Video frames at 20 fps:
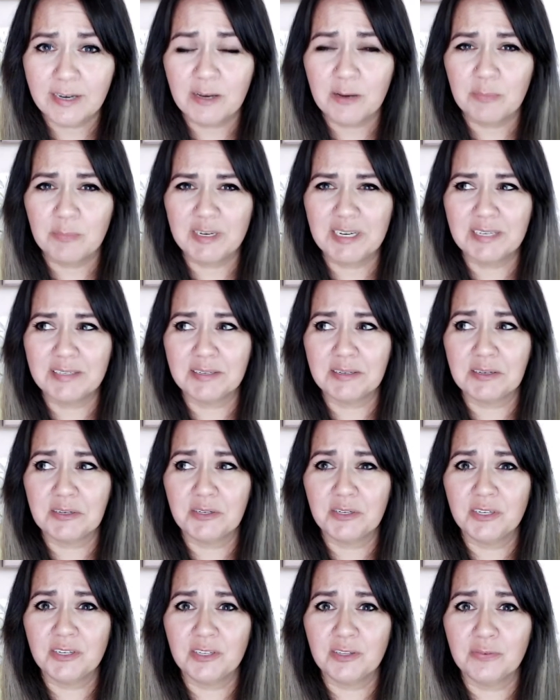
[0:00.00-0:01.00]
because it's
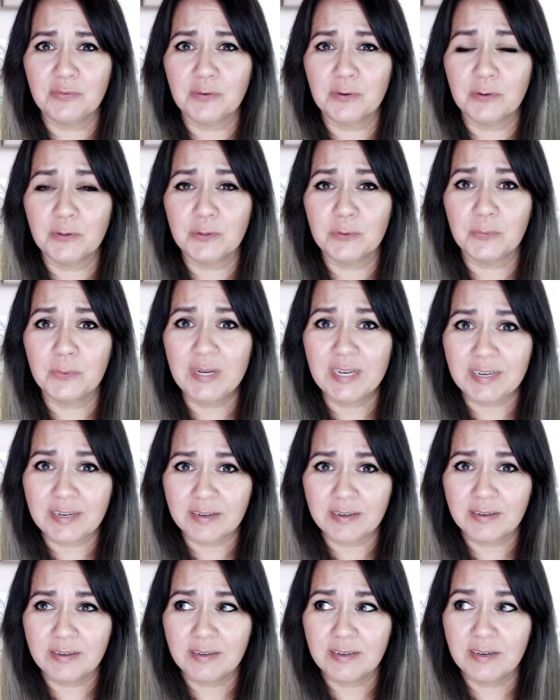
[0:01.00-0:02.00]
just the first week.
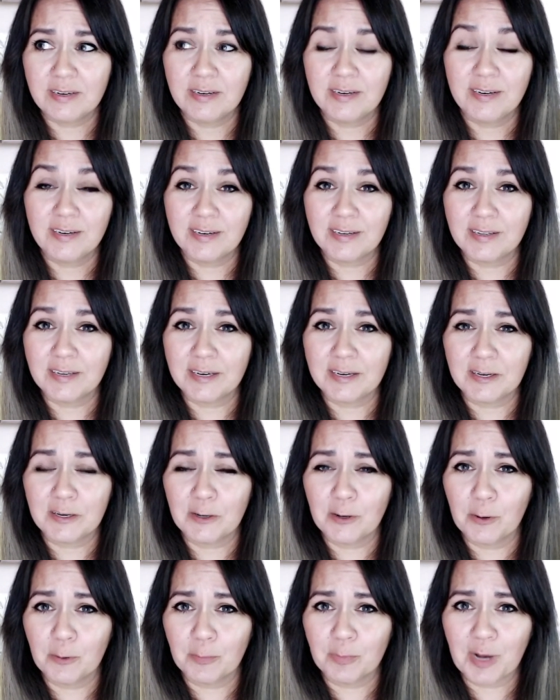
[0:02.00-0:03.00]
Like,
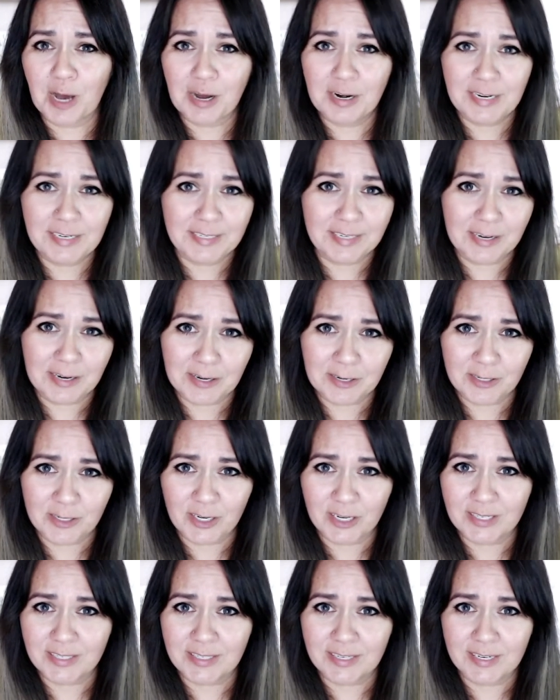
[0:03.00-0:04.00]
your body's not
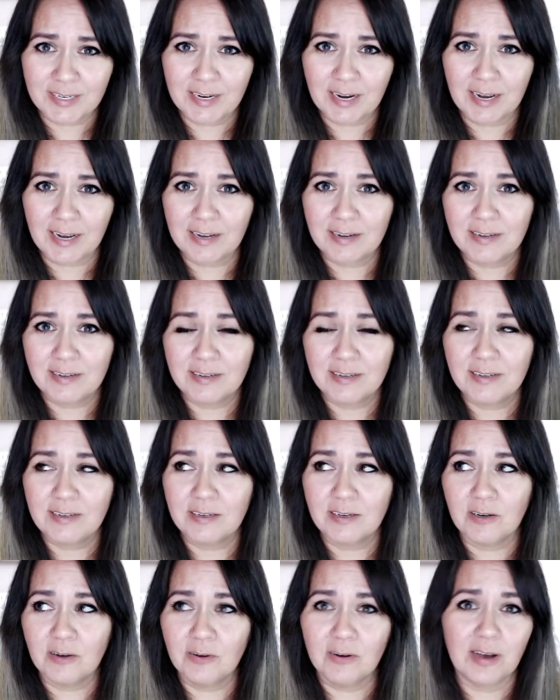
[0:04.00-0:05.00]
adjusted yet.
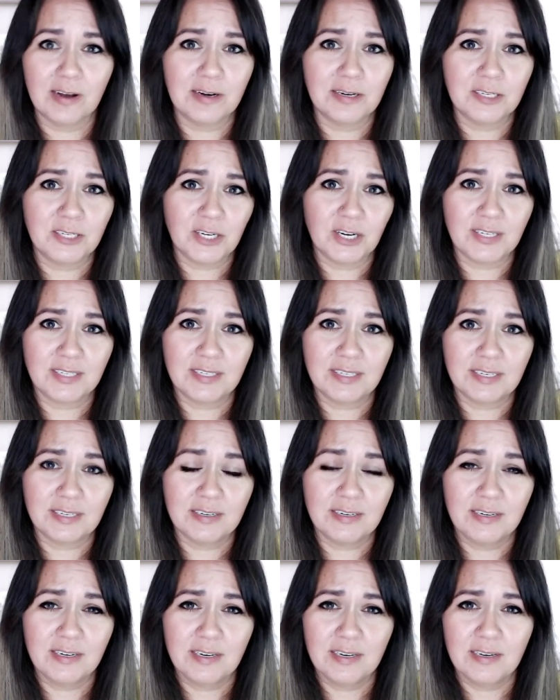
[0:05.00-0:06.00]
You're not adjusted.